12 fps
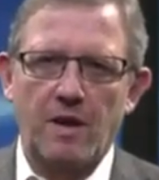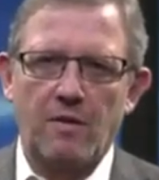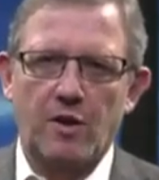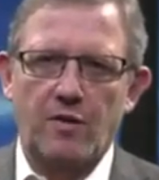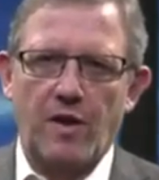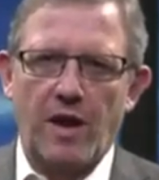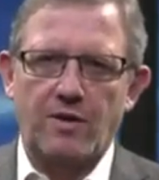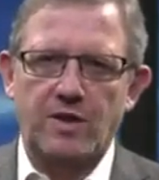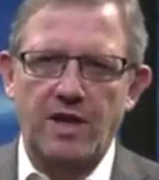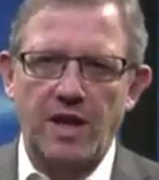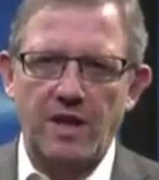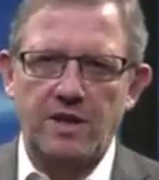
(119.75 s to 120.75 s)
What we have
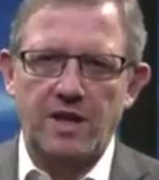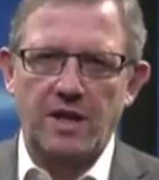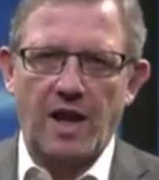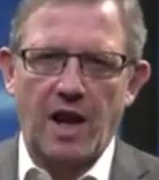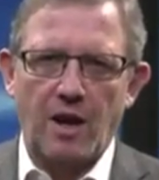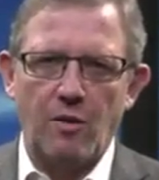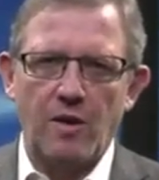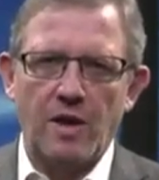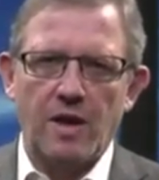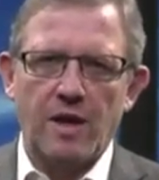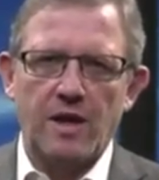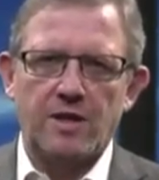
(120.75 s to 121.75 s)
seen till now
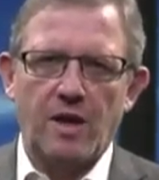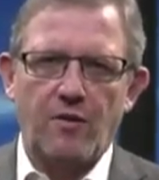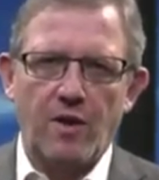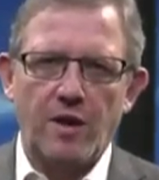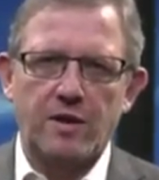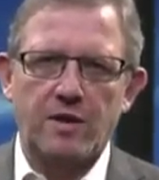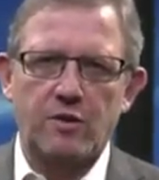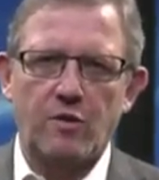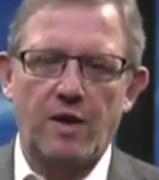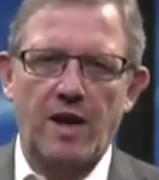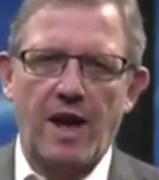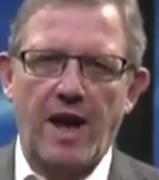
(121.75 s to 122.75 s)
is referred to an